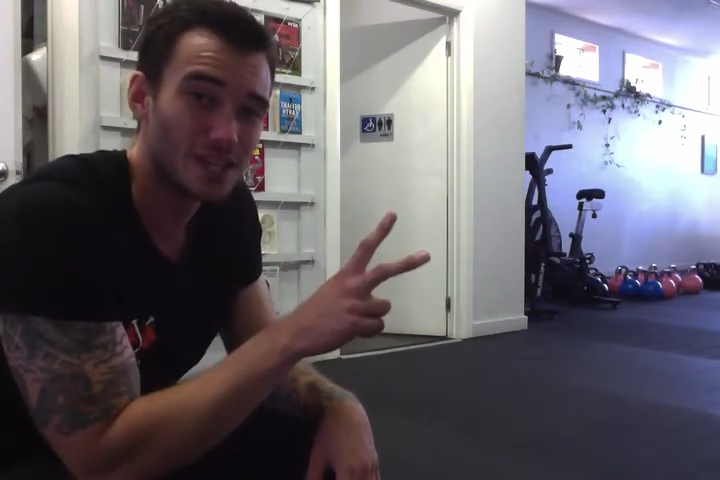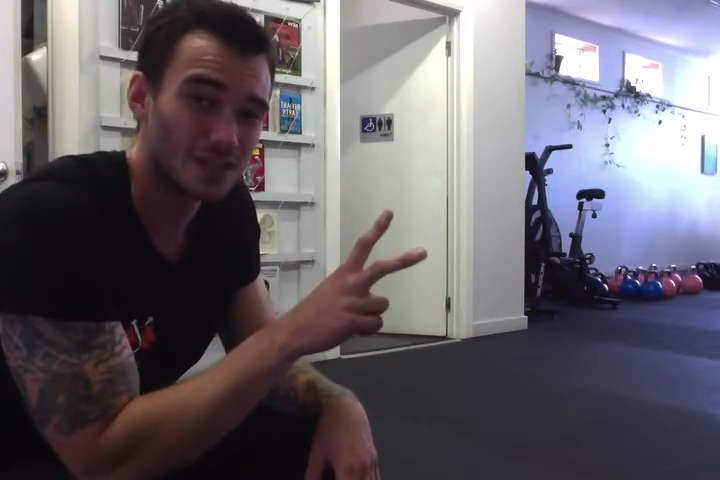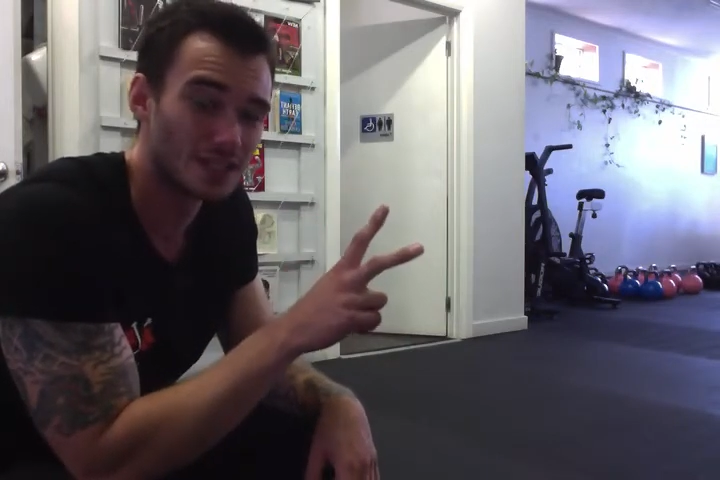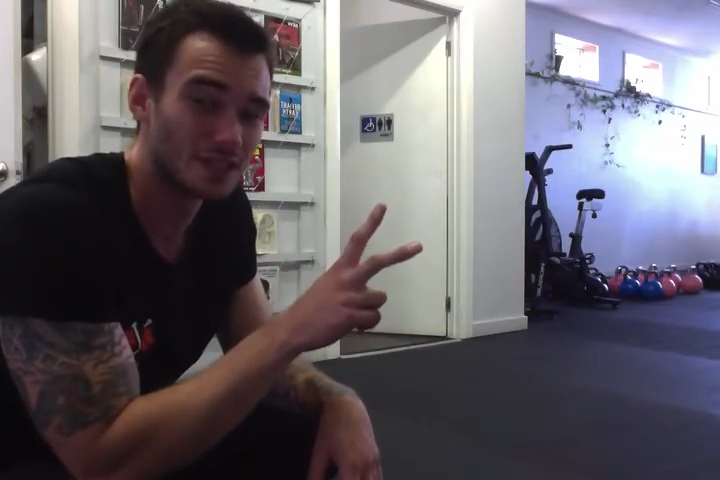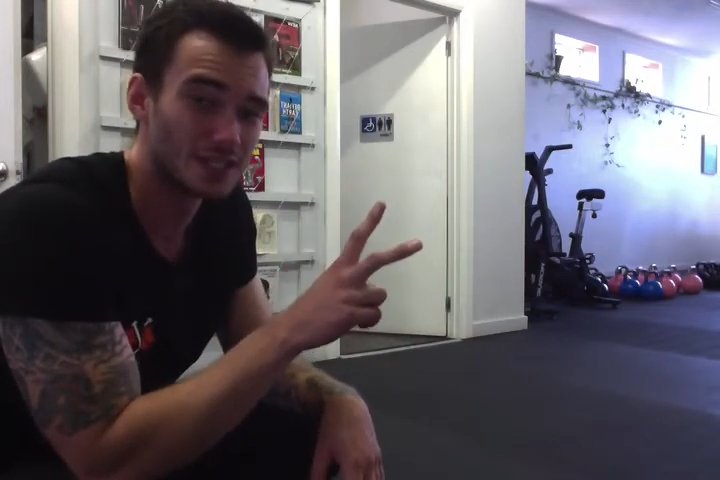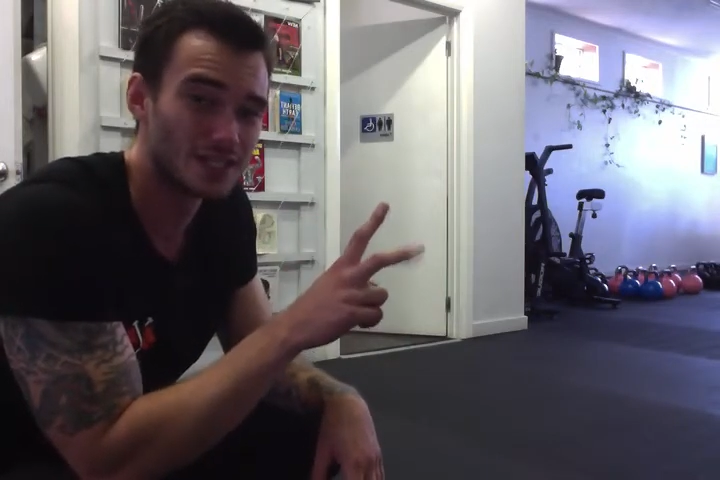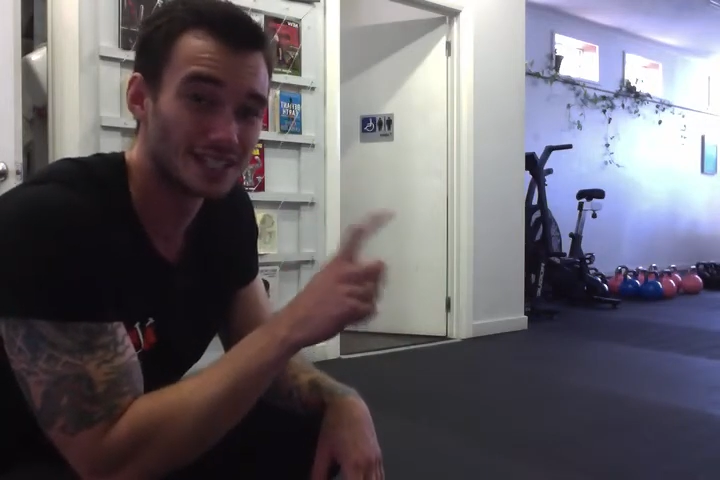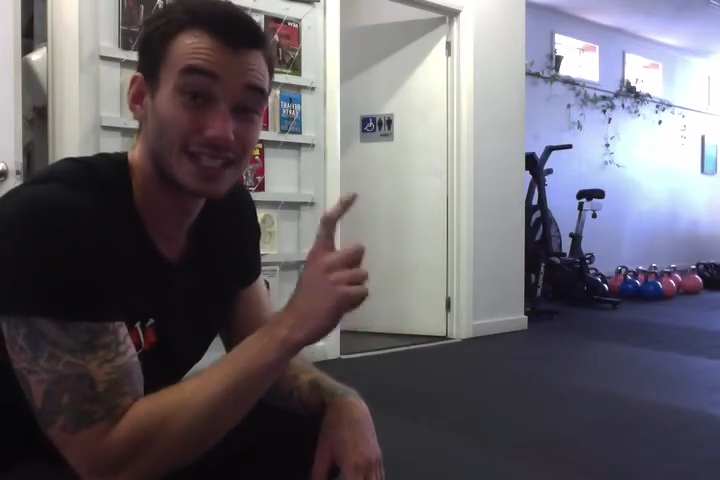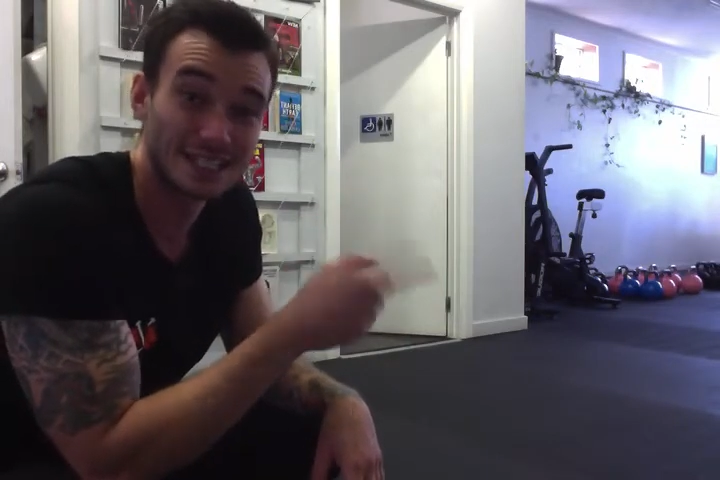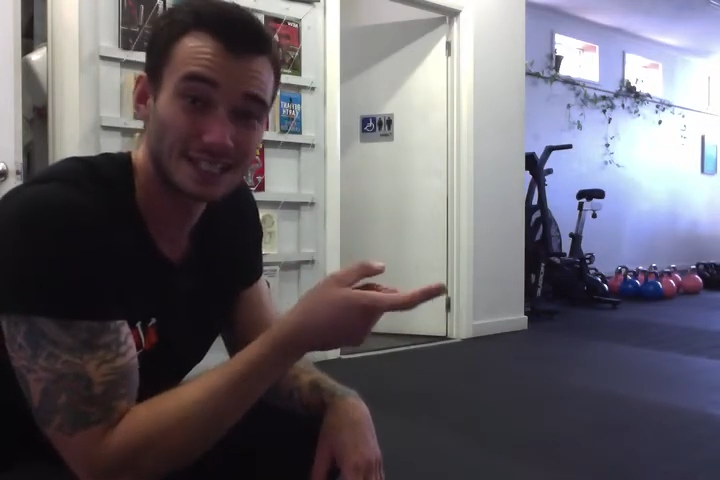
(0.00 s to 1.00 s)
There is
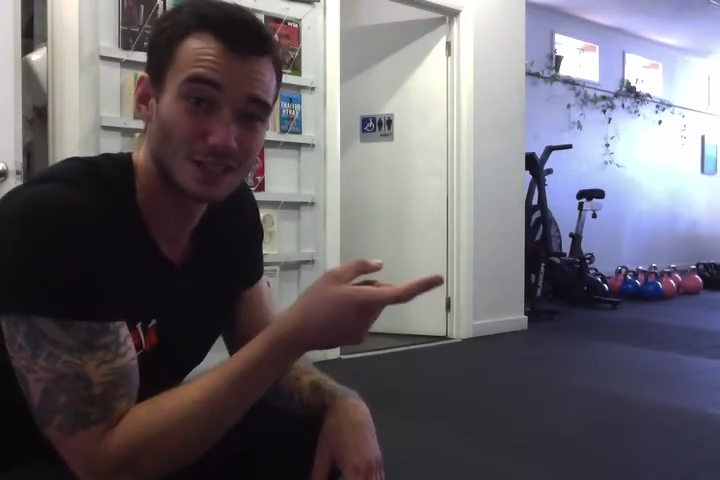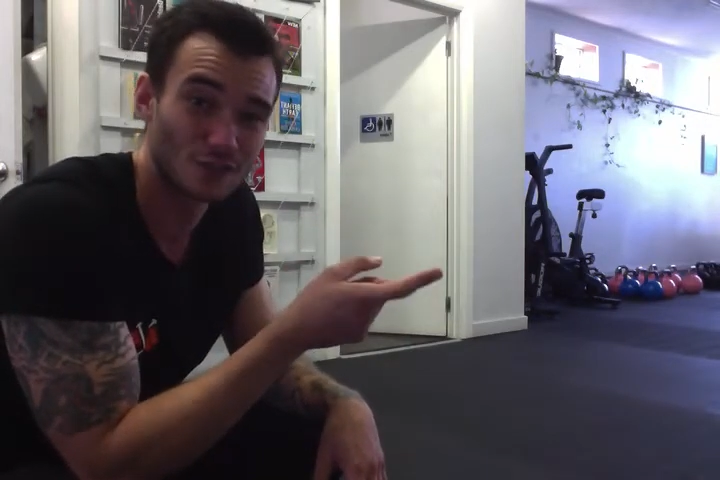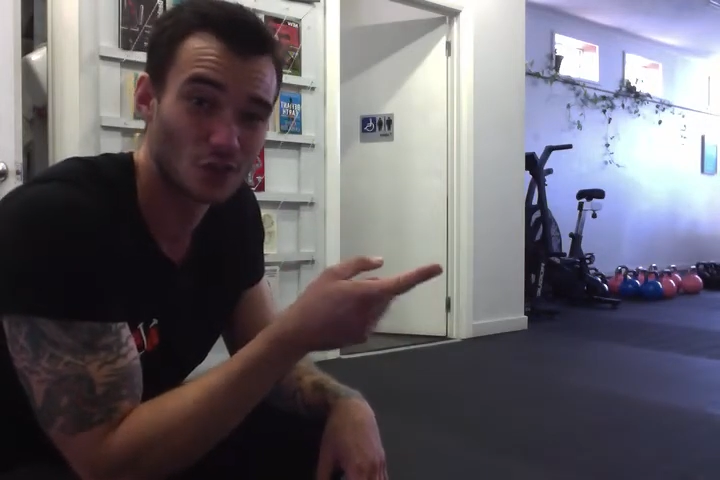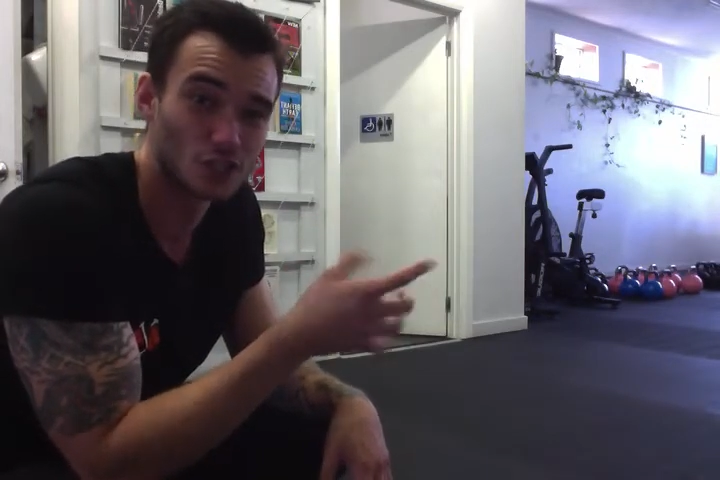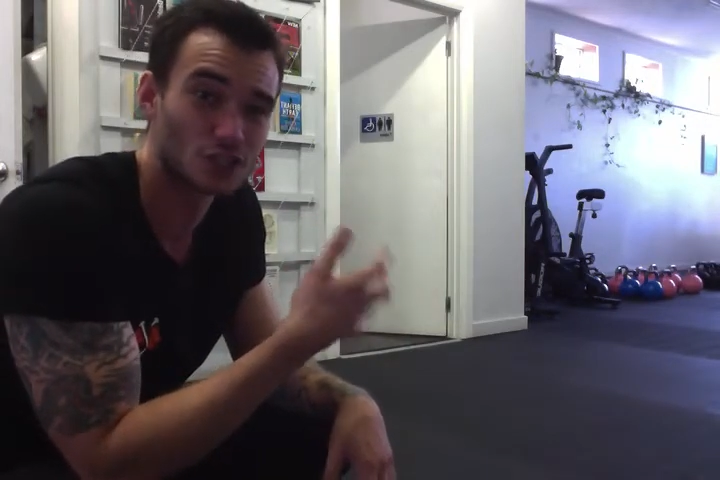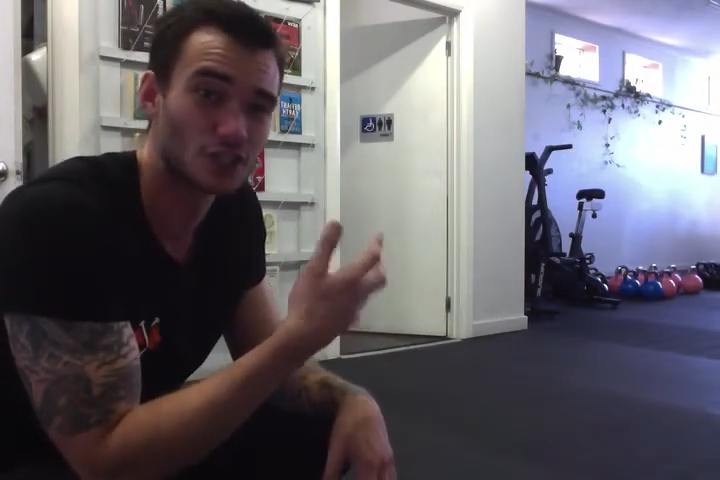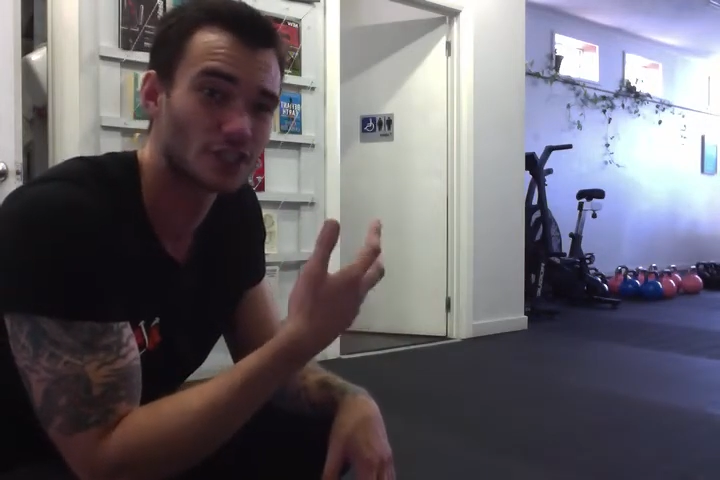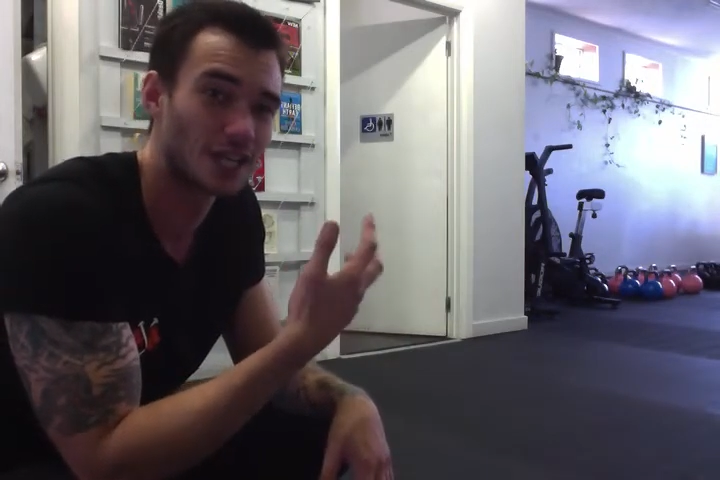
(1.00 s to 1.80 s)
an easier version